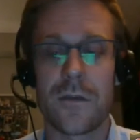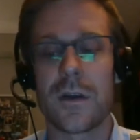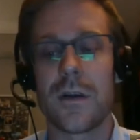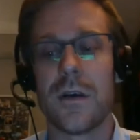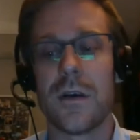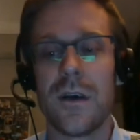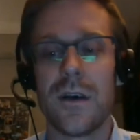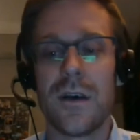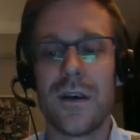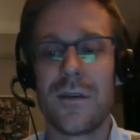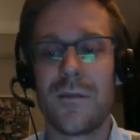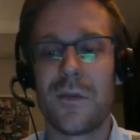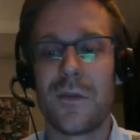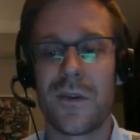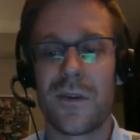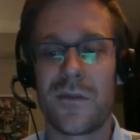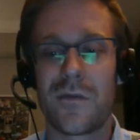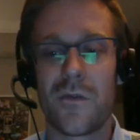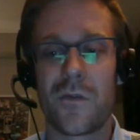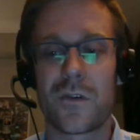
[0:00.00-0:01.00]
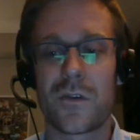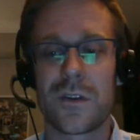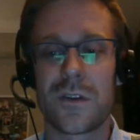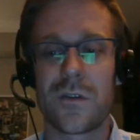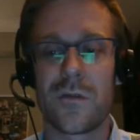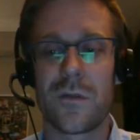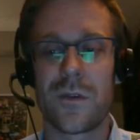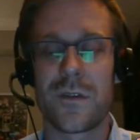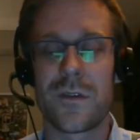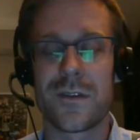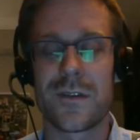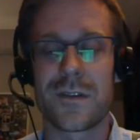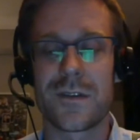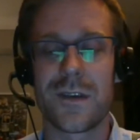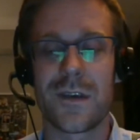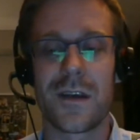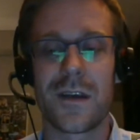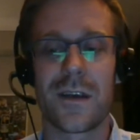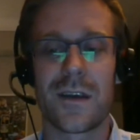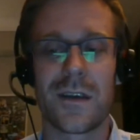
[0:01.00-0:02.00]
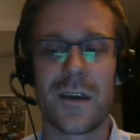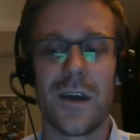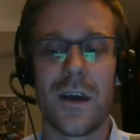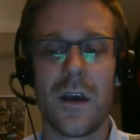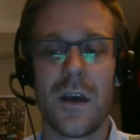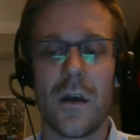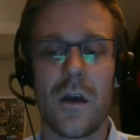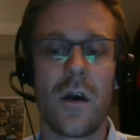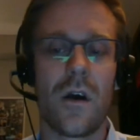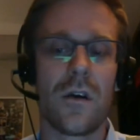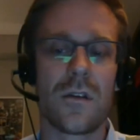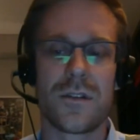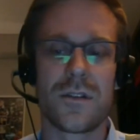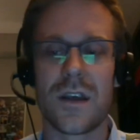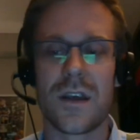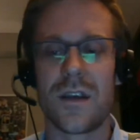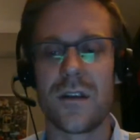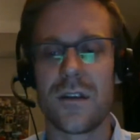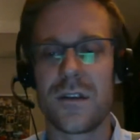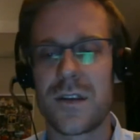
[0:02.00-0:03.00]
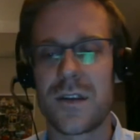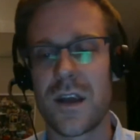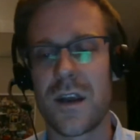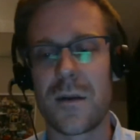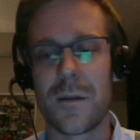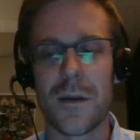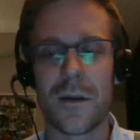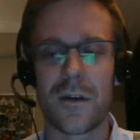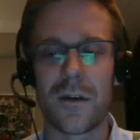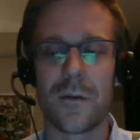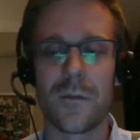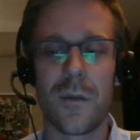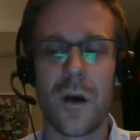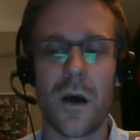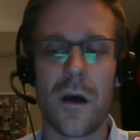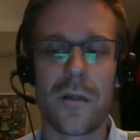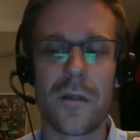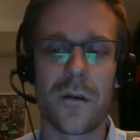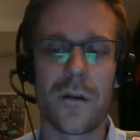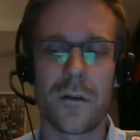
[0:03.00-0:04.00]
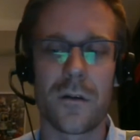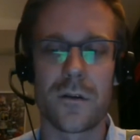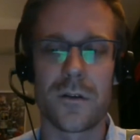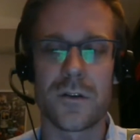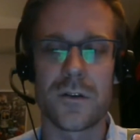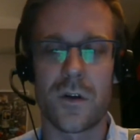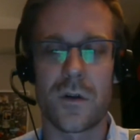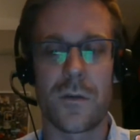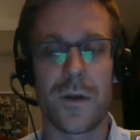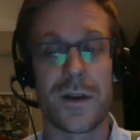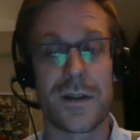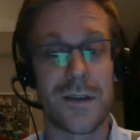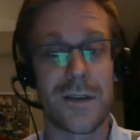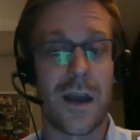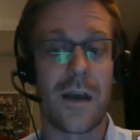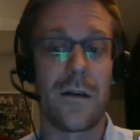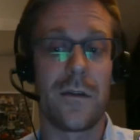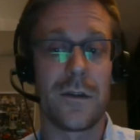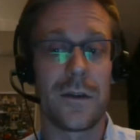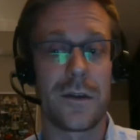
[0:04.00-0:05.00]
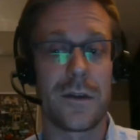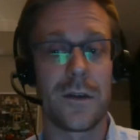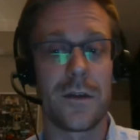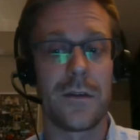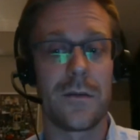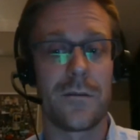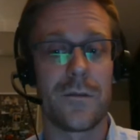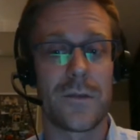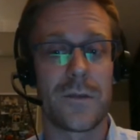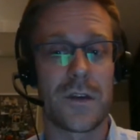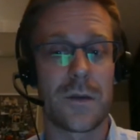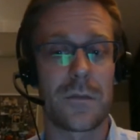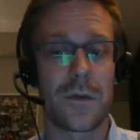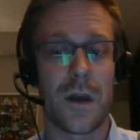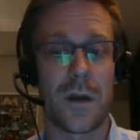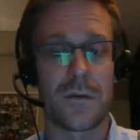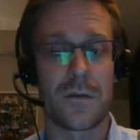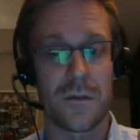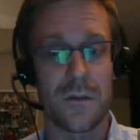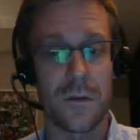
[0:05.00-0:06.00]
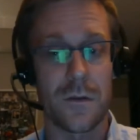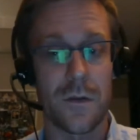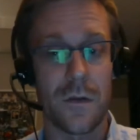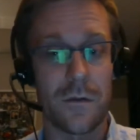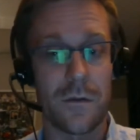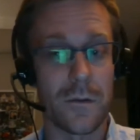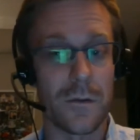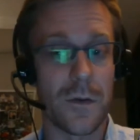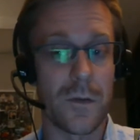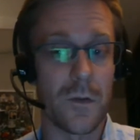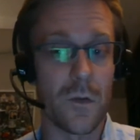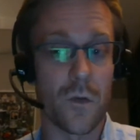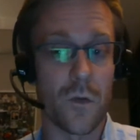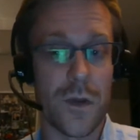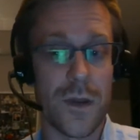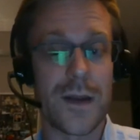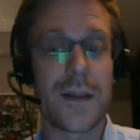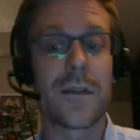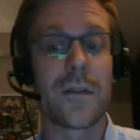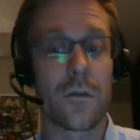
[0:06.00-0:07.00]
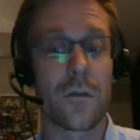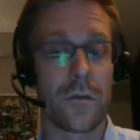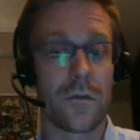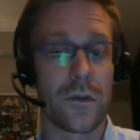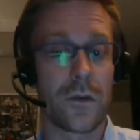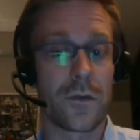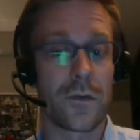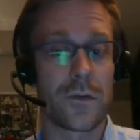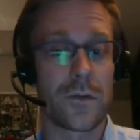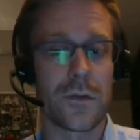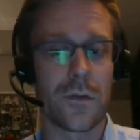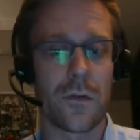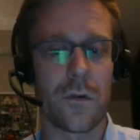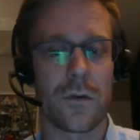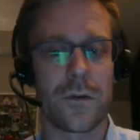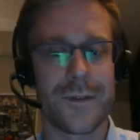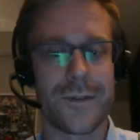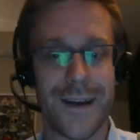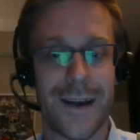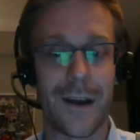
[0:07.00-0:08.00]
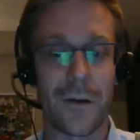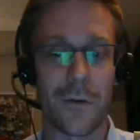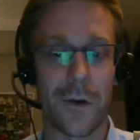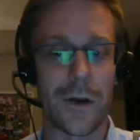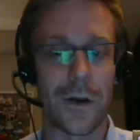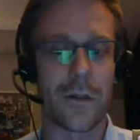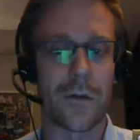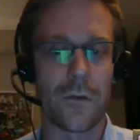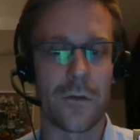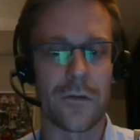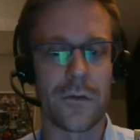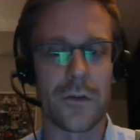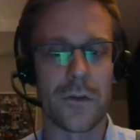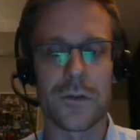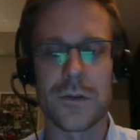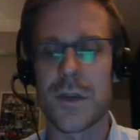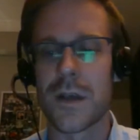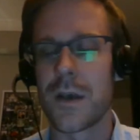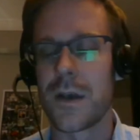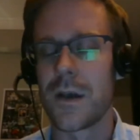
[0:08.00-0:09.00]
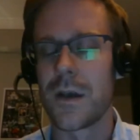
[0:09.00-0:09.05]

it. But unfortunately, with this, like, well, it's 8 out of 10, I'm not going to bother sort of mentality, sometimes with other people reading the reviews or not reading the reviews,